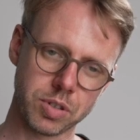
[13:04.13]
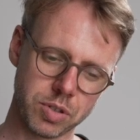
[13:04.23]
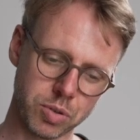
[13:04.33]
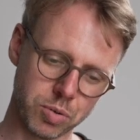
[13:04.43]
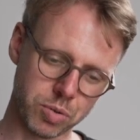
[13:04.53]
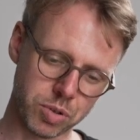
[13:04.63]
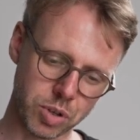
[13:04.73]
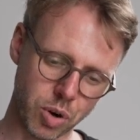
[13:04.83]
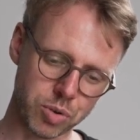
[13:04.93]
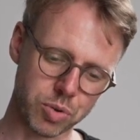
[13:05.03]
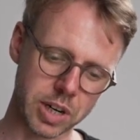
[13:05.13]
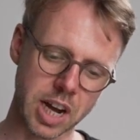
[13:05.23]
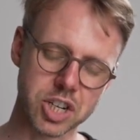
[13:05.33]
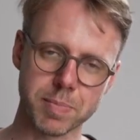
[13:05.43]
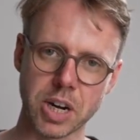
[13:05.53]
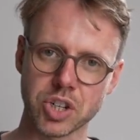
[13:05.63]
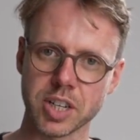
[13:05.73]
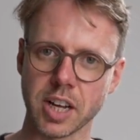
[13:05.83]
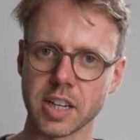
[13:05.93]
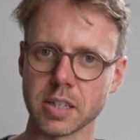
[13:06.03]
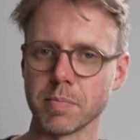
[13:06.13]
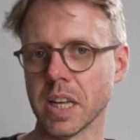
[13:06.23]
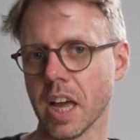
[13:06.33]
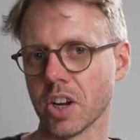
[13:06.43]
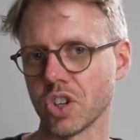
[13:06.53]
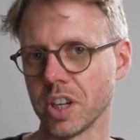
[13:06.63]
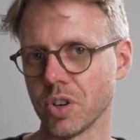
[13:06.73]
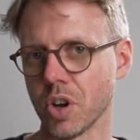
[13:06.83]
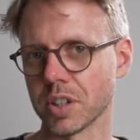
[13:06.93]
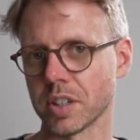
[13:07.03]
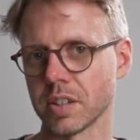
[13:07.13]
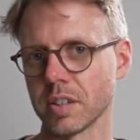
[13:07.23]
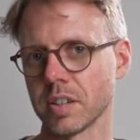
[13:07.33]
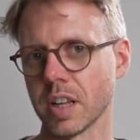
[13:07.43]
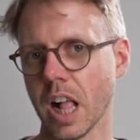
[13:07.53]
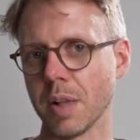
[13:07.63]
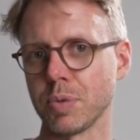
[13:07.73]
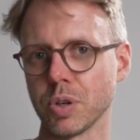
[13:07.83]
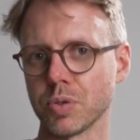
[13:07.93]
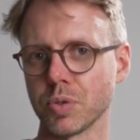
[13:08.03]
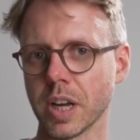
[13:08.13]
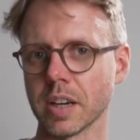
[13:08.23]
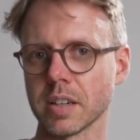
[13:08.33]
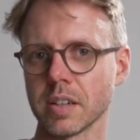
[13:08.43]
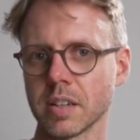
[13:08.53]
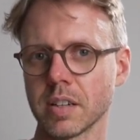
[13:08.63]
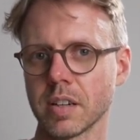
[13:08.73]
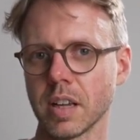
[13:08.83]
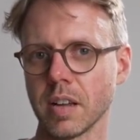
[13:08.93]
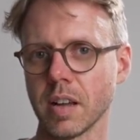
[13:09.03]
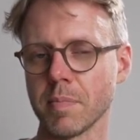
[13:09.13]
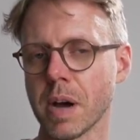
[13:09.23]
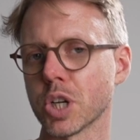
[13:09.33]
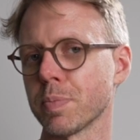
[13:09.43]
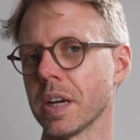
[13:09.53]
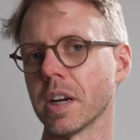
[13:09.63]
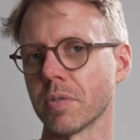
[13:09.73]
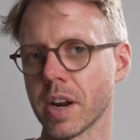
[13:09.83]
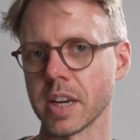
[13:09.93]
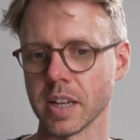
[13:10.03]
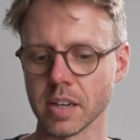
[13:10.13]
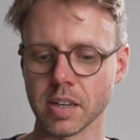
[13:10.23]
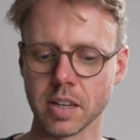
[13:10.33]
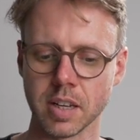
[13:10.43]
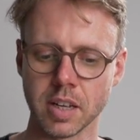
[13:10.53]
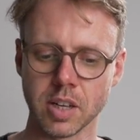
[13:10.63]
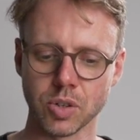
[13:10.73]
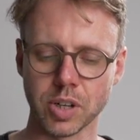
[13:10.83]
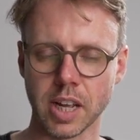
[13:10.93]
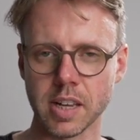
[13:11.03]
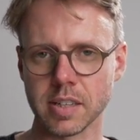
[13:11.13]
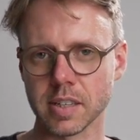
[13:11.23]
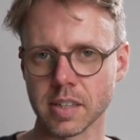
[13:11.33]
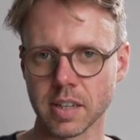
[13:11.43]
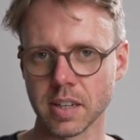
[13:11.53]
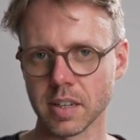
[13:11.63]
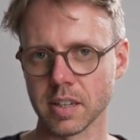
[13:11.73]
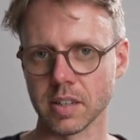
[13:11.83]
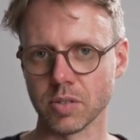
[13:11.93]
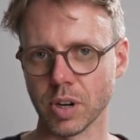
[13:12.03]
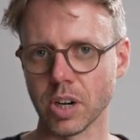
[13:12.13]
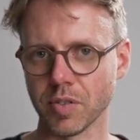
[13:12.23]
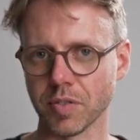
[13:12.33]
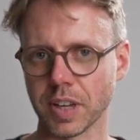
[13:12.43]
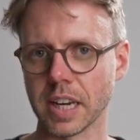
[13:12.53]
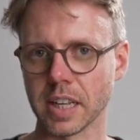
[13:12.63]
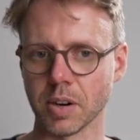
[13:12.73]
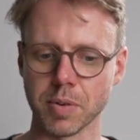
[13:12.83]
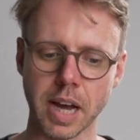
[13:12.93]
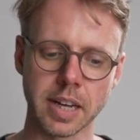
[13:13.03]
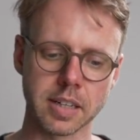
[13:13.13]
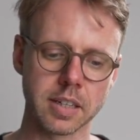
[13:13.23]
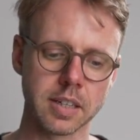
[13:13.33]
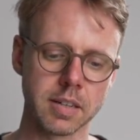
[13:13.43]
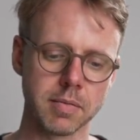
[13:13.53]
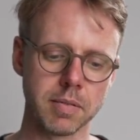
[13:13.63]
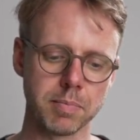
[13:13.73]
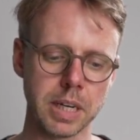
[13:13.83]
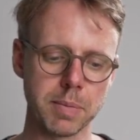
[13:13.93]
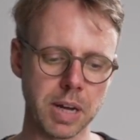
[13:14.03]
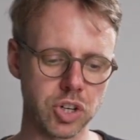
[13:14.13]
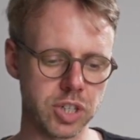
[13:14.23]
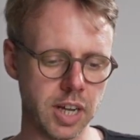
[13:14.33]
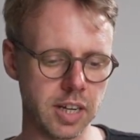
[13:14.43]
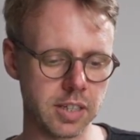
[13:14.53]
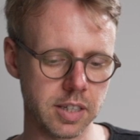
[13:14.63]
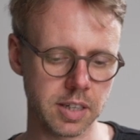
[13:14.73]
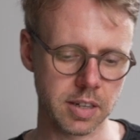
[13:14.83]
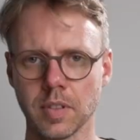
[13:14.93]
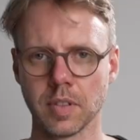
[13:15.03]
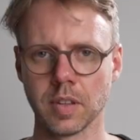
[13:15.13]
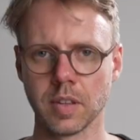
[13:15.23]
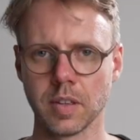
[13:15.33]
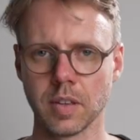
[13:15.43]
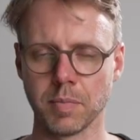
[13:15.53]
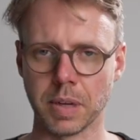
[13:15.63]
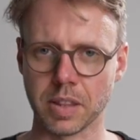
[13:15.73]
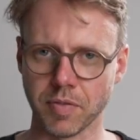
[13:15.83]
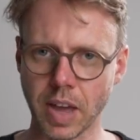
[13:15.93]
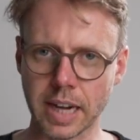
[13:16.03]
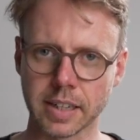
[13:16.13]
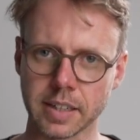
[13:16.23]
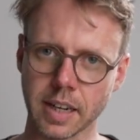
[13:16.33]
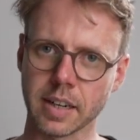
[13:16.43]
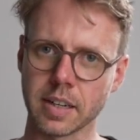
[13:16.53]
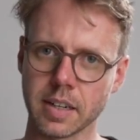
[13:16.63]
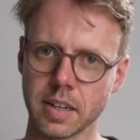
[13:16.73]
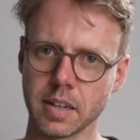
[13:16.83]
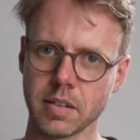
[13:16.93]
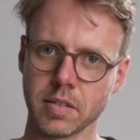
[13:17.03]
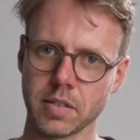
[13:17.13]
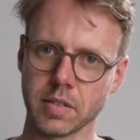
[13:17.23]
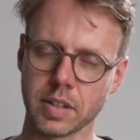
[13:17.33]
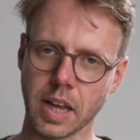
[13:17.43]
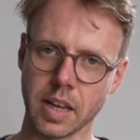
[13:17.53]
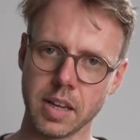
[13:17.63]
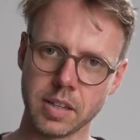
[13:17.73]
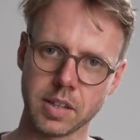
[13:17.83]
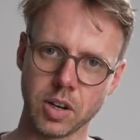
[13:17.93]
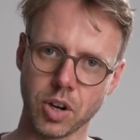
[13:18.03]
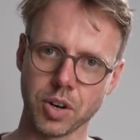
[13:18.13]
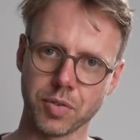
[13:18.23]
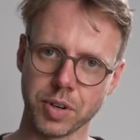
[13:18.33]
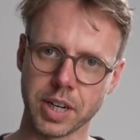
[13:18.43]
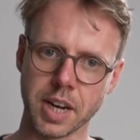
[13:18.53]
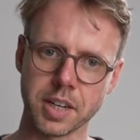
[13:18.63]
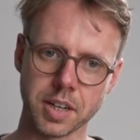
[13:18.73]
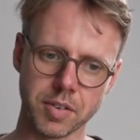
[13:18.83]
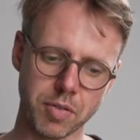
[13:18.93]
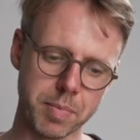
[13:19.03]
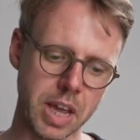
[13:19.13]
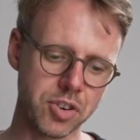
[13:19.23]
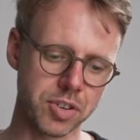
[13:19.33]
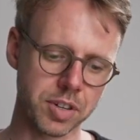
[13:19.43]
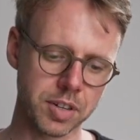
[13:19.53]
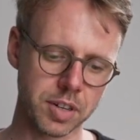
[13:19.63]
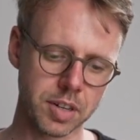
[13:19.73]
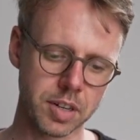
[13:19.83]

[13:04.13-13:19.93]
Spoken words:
to go to a larger batch size may actually not help you to get a much better gradient. So there is this trade-off of getting a right mini batch size. But the fact that there is a lot of redundant information,